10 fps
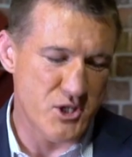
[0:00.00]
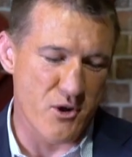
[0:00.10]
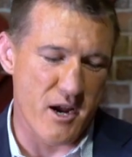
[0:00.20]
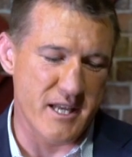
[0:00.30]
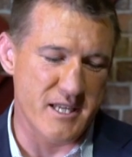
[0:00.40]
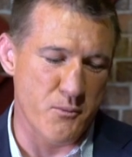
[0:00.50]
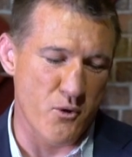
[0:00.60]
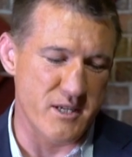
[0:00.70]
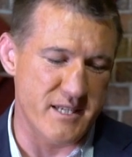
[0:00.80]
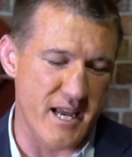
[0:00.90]
Which training is
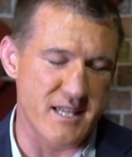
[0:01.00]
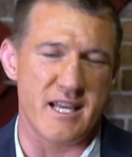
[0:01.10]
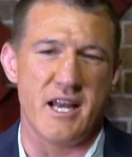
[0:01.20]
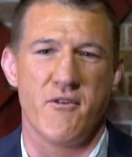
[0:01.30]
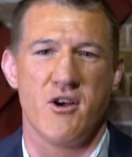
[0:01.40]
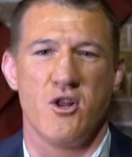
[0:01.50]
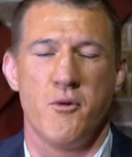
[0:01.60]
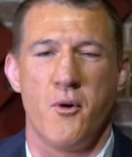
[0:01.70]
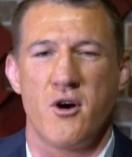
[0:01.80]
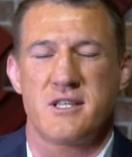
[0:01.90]
more intense, NRL
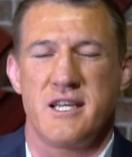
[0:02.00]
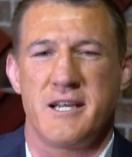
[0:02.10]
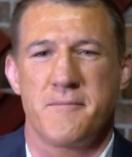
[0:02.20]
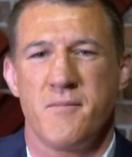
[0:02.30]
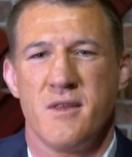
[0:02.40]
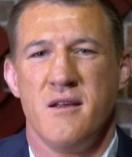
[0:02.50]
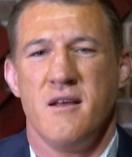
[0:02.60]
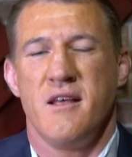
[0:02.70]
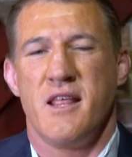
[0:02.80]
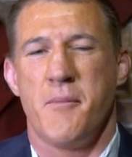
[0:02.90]
or boxing?
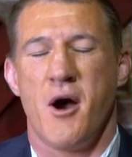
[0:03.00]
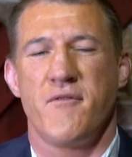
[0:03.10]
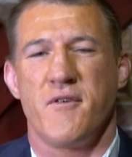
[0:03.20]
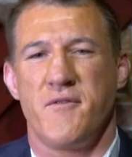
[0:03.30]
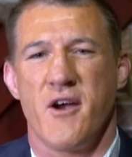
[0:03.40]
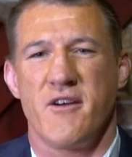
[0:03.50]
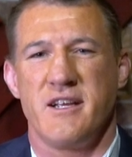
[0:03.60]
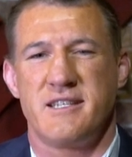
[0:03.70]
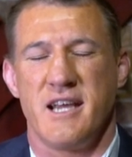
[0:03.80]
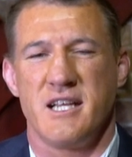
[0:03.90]
They're both
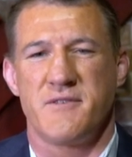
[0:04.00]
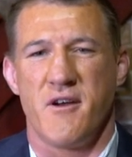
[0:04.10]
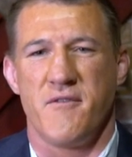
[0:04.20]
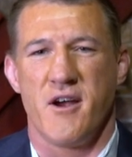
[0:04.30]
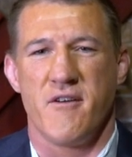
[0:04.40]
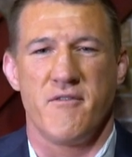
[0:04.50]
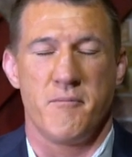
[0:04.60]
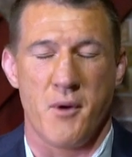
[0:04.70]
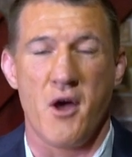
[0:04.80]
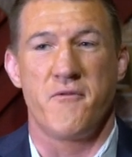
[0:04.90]
very intense, both
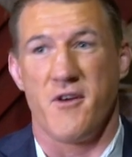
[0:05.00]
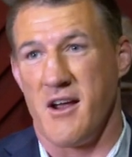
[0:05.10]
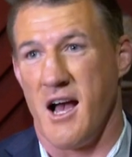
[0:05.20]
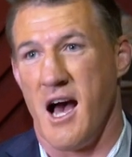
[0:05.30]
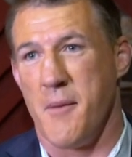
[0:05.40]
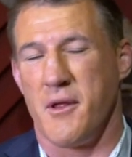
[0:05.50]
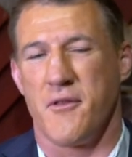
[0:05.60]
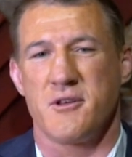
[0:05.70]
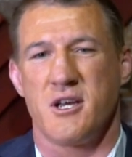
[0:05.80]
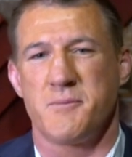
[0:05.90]
very hard,
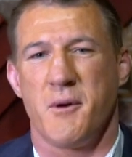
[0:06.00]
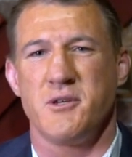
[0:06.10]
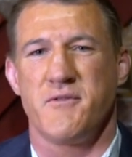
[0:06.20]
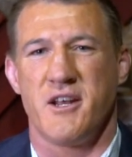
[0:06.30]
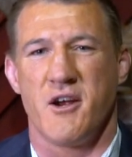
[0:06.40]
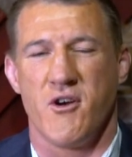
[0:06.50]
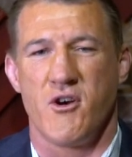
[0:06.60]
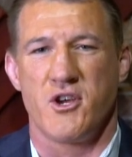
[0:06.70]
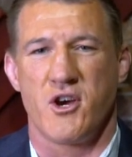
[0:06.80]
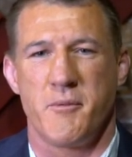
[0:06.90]
but I suppose with
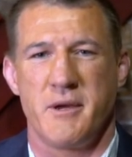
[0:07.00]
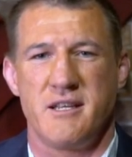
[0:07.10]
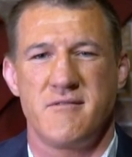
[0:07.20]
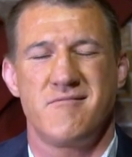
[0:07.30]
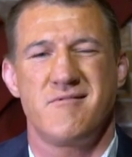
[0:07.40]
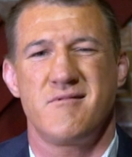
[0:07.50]
NRL you've got to be